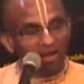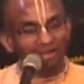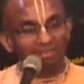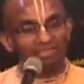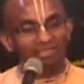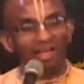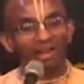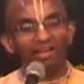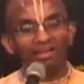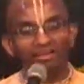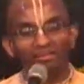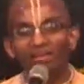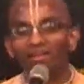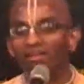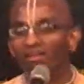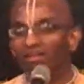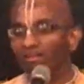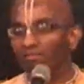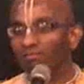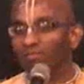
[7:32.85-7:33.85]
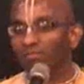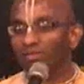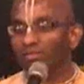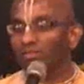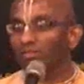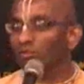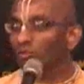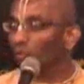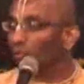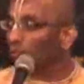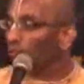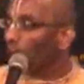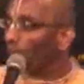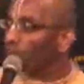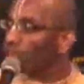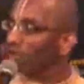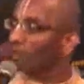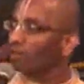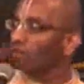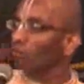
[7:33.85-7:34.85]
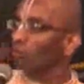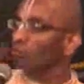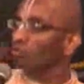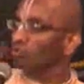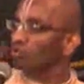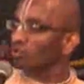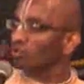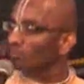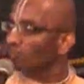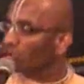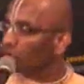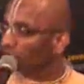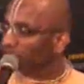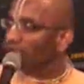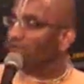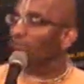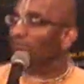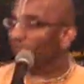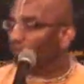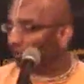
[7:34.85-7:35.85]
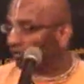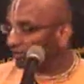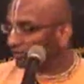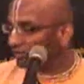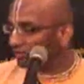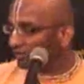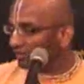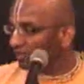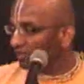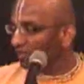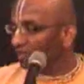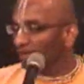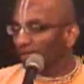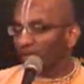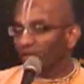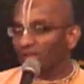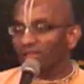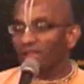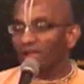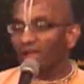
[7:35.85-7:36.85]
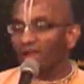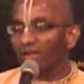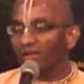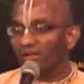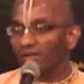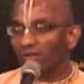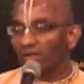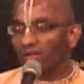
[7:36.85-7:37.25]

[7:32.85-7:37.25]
at that time, the no popular notion among them was that